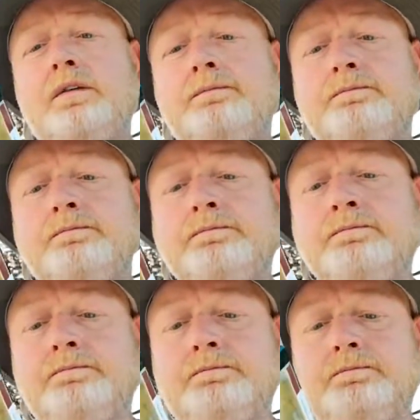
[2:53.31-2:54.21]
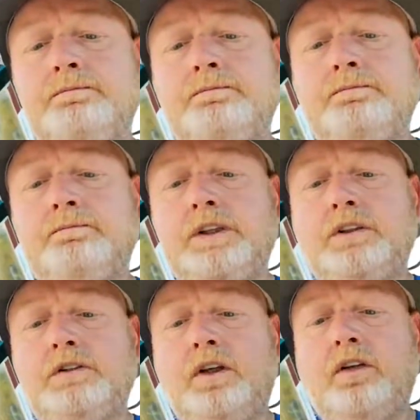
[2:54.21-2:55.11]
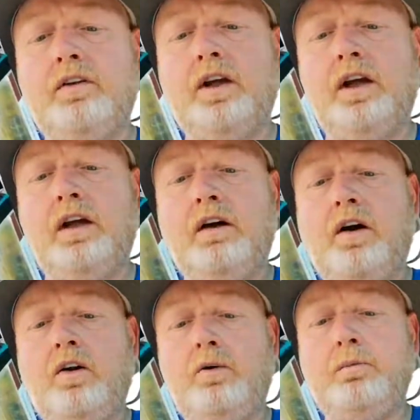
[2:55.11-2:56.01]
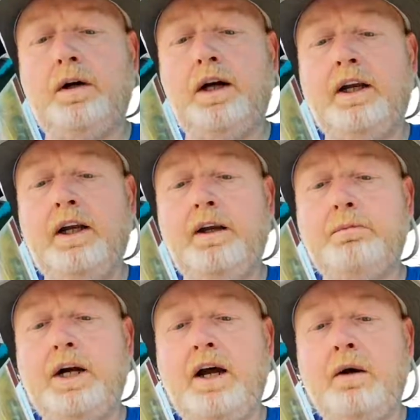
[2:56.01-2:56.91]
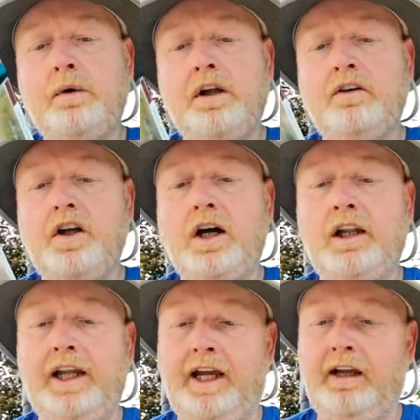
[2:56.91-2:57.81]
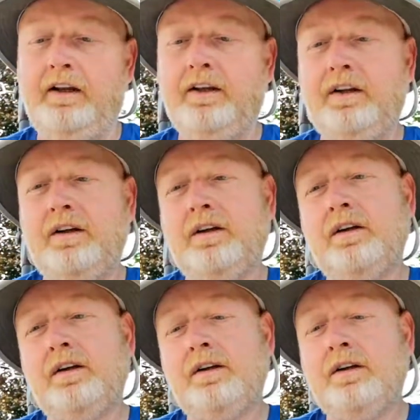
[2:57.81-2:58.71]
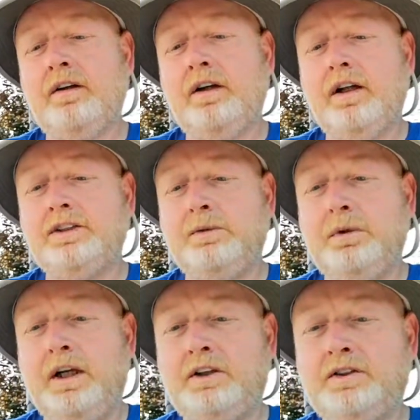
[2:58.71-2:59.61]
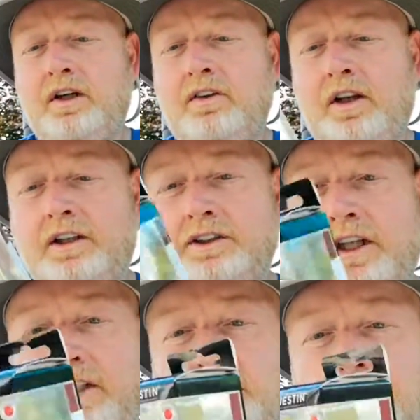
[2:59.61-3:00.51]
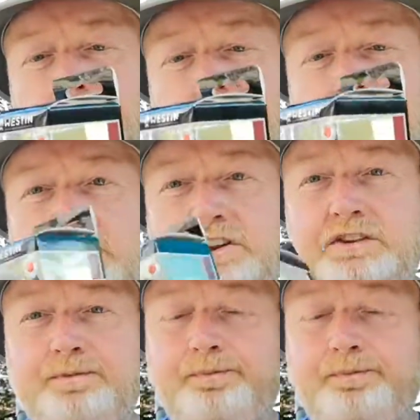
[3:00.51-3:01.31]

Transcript: Interesting. Hollow body brown duckling. Should be interesting. I should catch some fish.